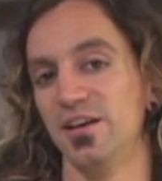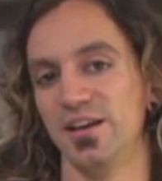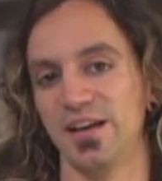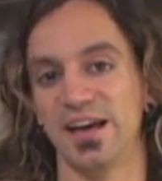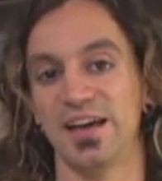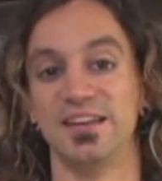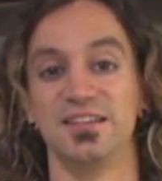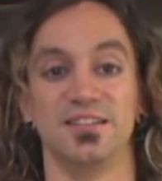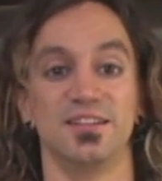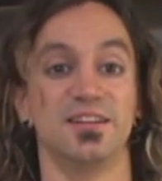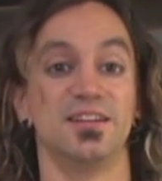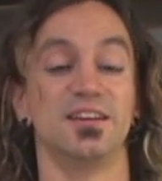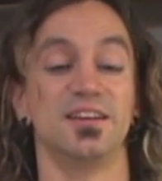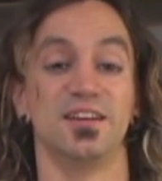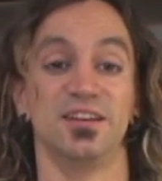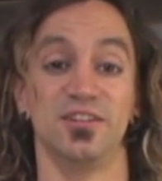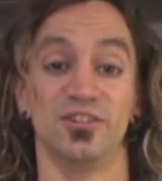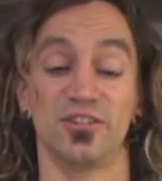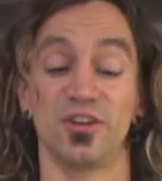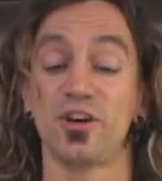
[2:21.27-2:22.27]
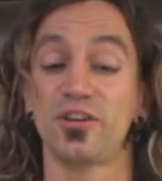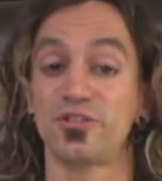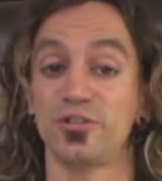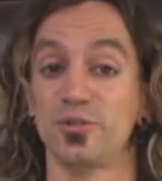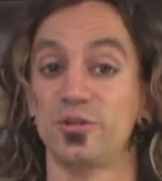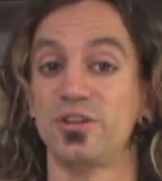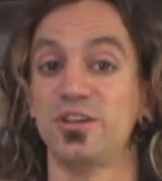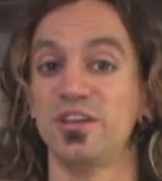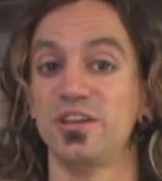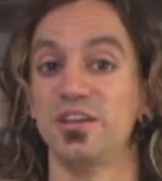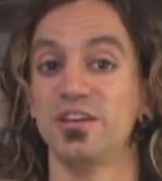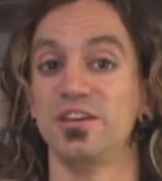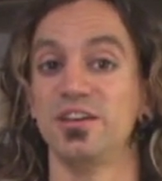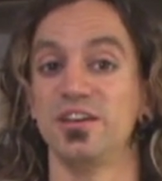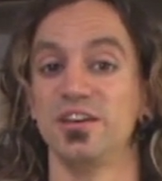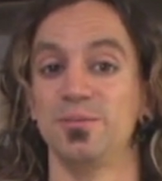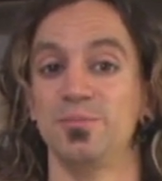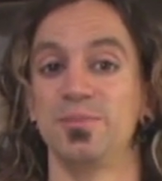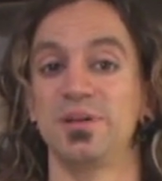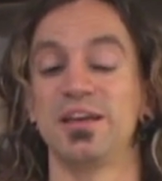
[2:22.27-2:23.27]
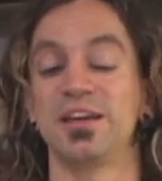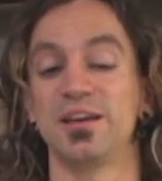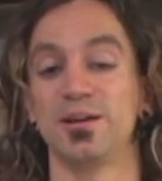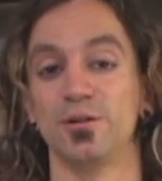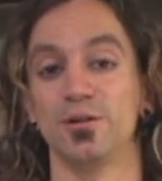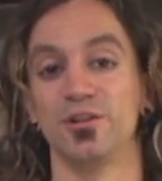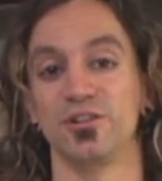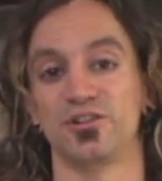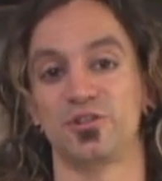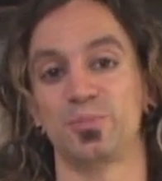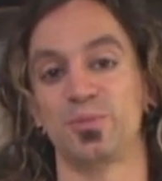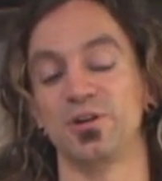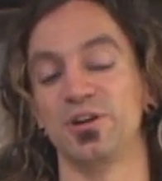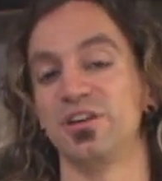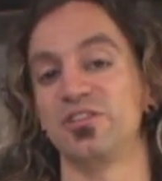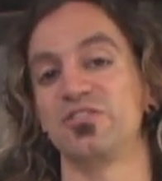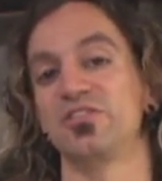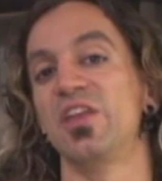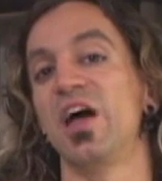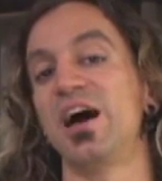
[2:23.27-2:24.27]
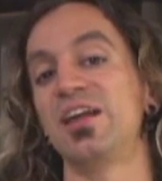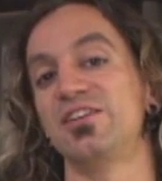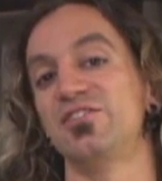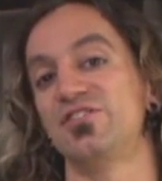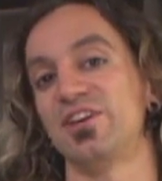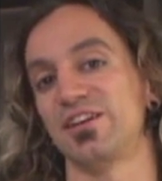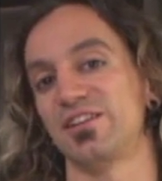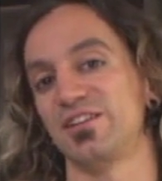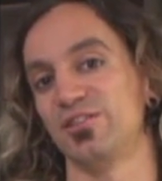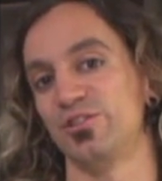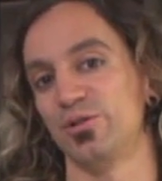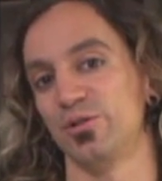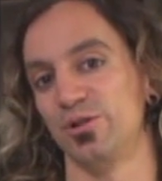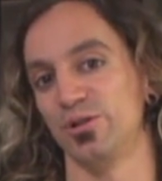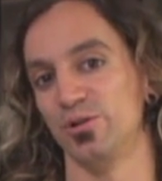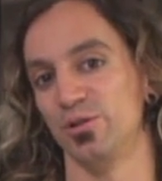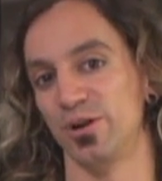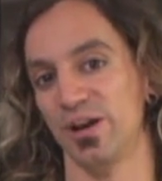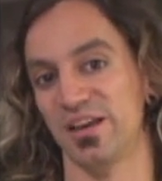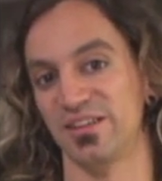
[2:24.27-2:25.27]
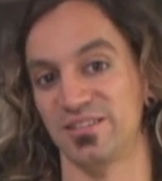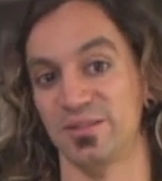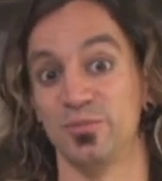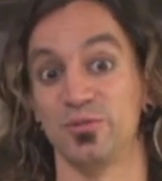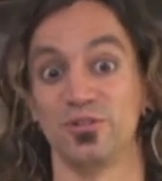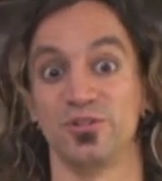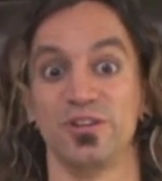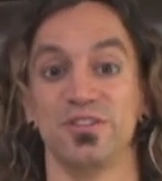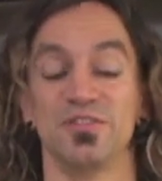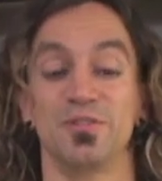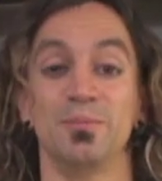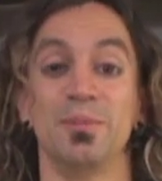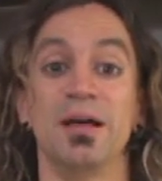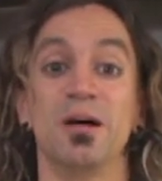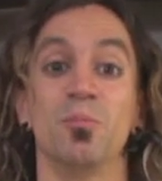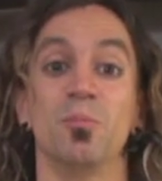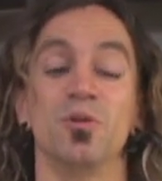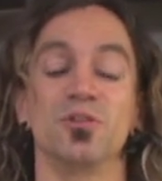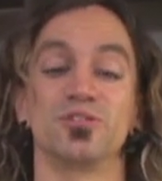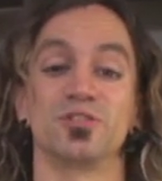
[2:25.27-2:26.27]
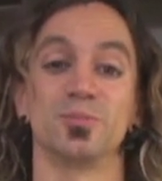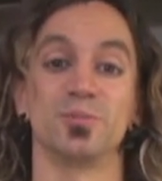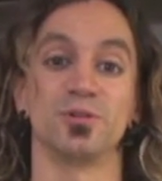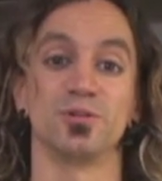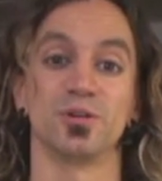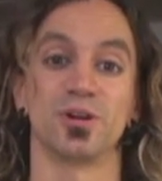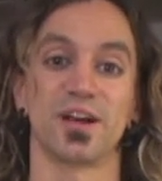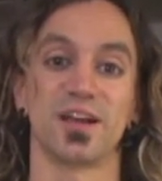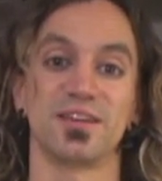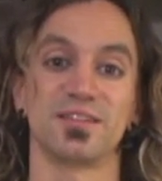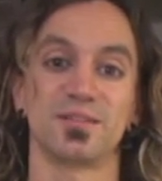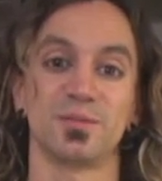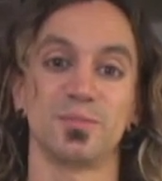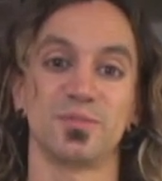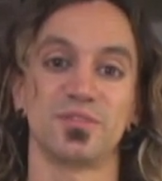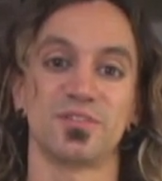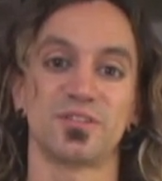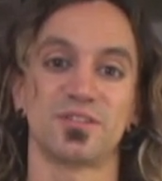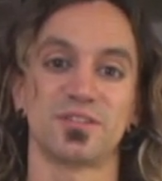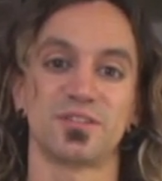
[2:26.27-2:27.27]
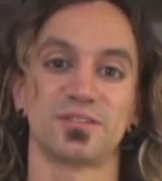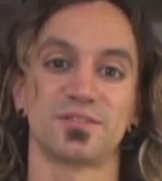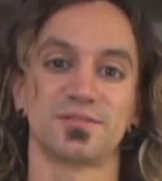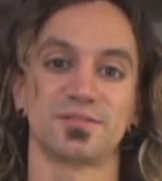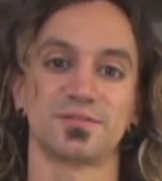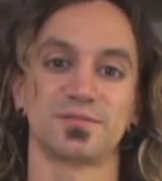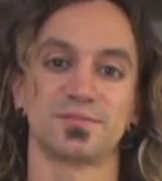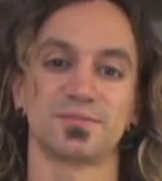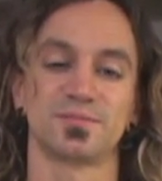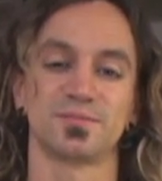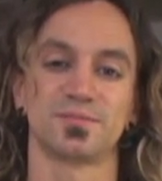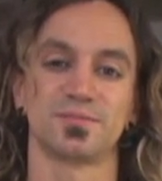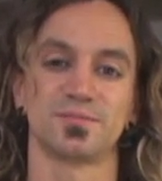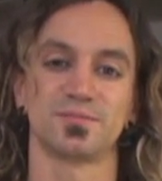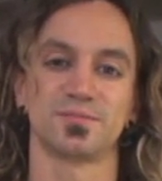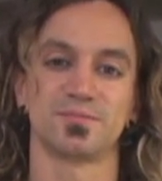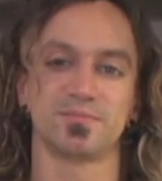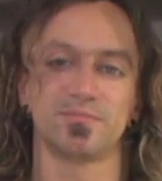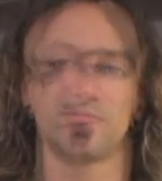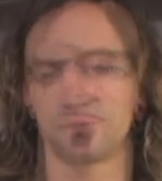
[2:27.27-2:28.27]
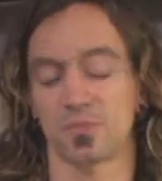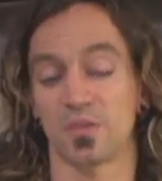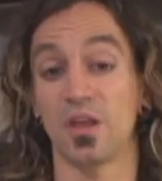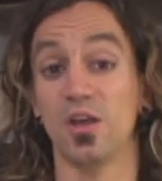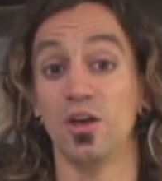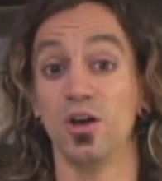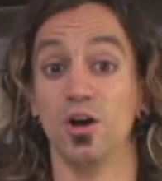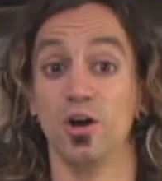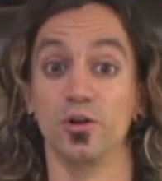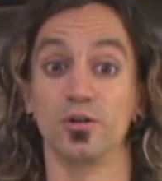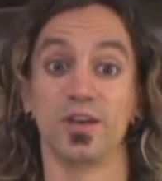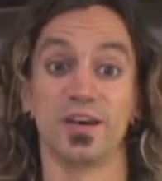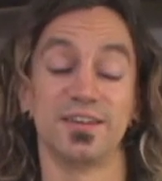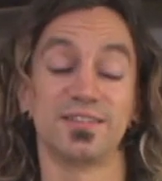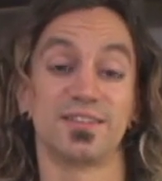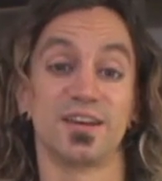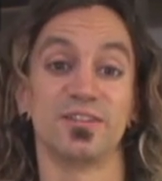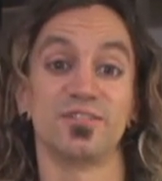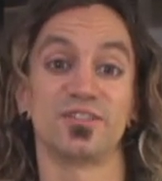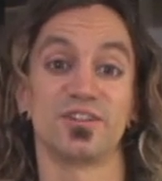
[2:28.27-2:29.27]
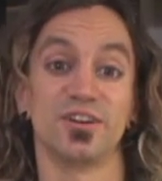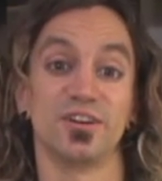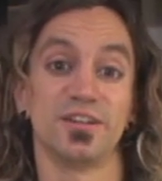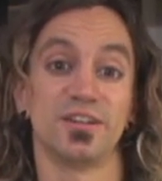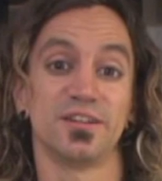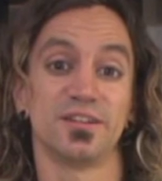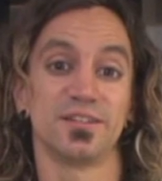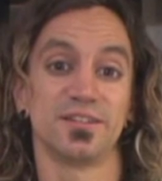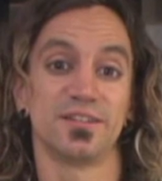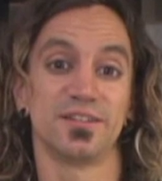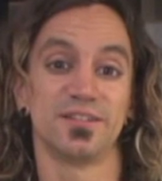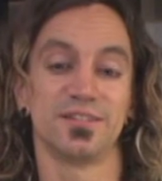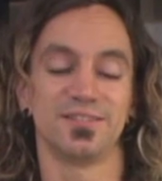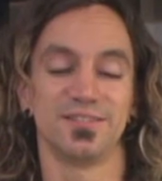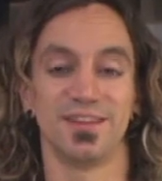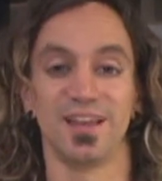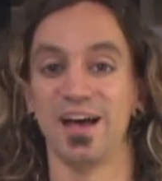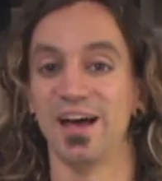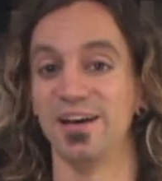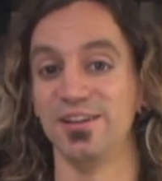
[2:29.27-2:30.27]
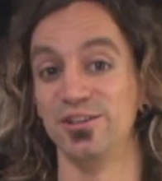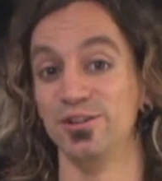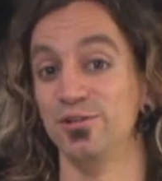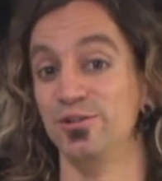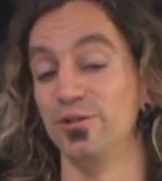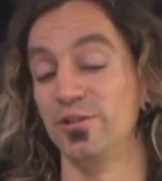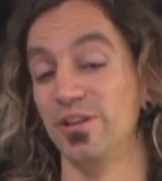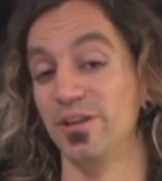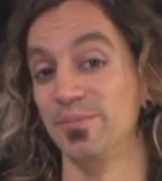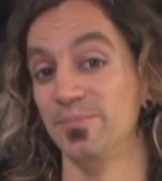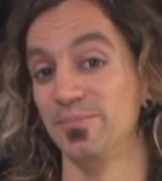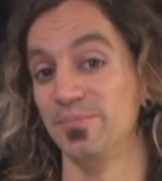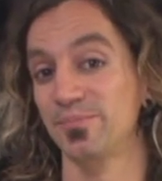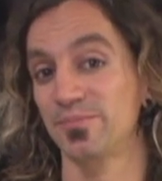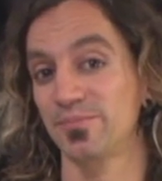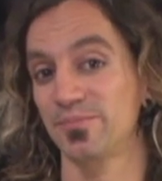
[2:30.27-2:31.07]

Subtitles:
And it is also key in being able to experience non-ejaculatory orgasms or even male multiple orgasms. Okay, sounds good. Now how do you do them?